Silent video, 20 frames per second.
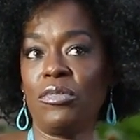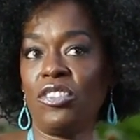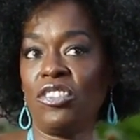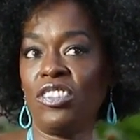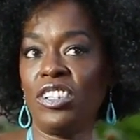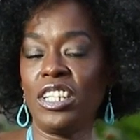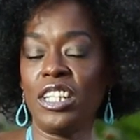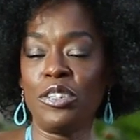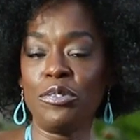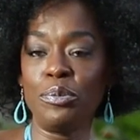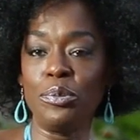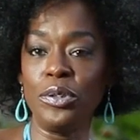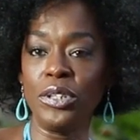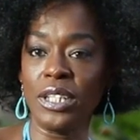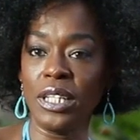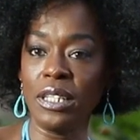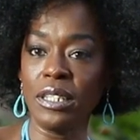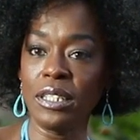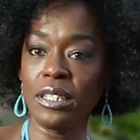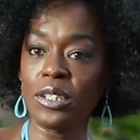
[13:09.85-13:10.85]
She left
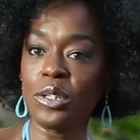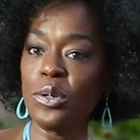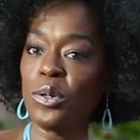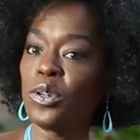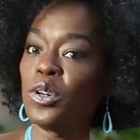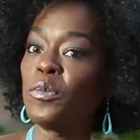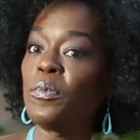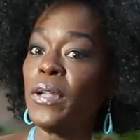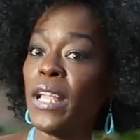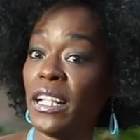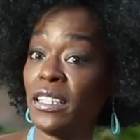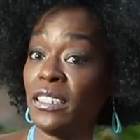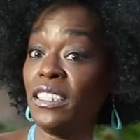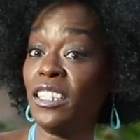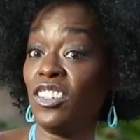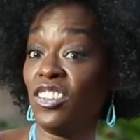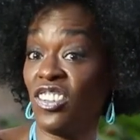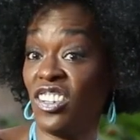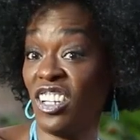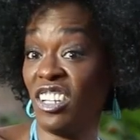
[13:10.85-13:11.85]
working in cocoa
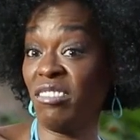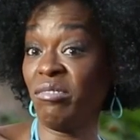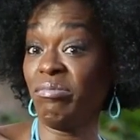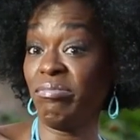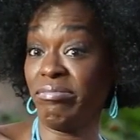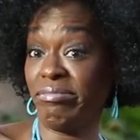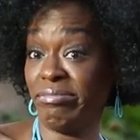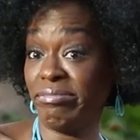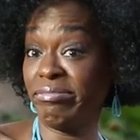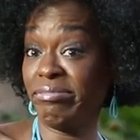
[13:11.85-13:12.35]
plantation,